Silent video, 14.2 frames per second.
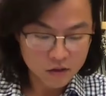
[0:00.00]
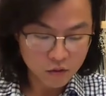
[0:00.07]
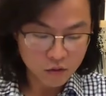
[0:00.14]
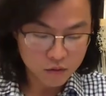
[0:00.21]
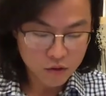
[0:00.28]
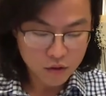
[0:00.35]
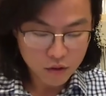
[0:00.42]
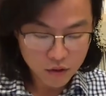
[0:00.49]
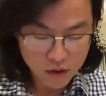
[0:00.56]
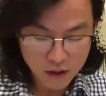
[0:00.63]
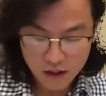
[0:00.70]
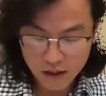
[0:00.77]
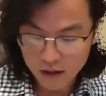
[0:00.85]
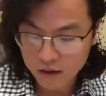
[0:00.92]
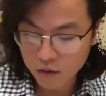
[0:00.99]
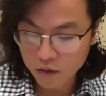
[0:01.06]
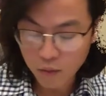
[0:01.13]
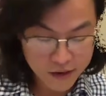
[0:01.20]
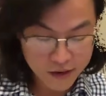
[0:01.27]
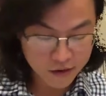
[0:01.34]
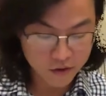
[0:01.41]
so to a uh,
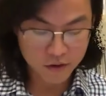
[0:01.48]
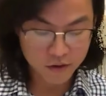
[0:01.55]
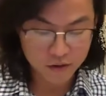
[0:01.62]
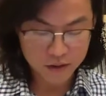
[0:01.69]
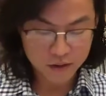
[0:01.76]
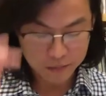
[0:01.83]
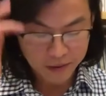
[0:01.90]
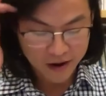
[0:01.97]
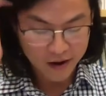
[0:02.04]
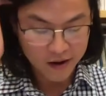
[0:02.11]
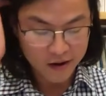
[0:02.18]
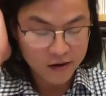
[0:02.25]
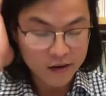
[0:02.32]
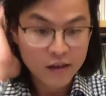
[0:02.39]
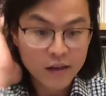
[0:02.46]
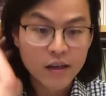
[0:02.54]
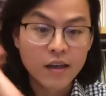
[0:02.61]
20 year span,